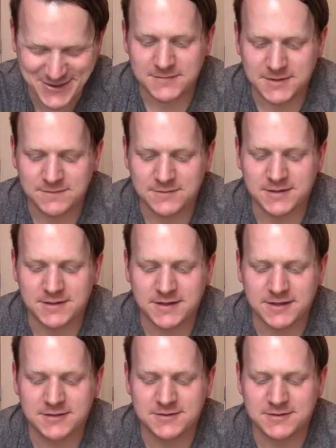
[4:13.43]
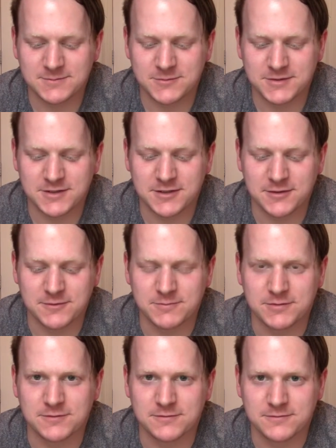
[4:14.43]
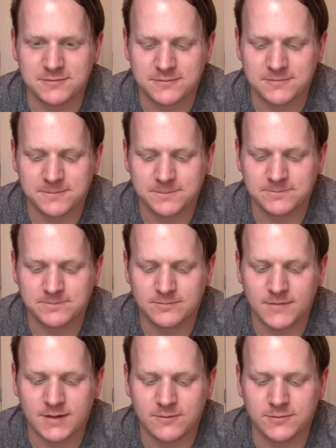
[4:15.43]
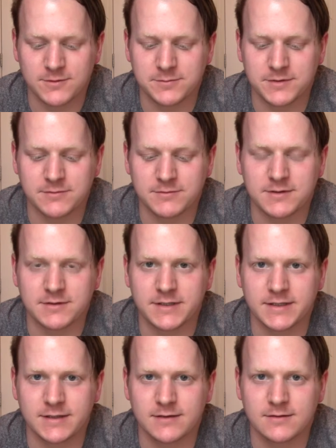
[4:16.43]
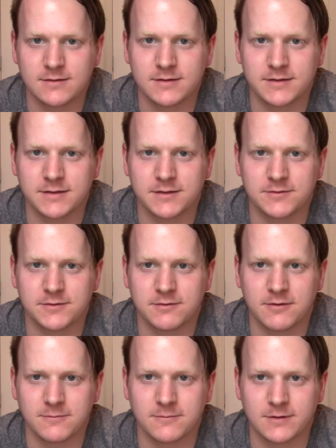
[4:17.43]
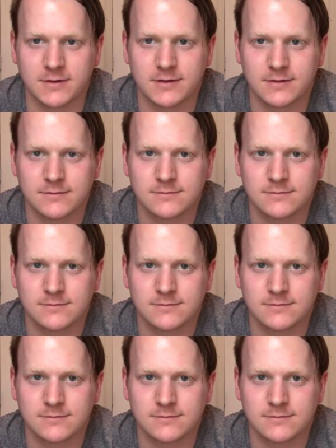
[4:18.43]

If you could hire someone to help you, would it be with cleaning, cooking, or yard work?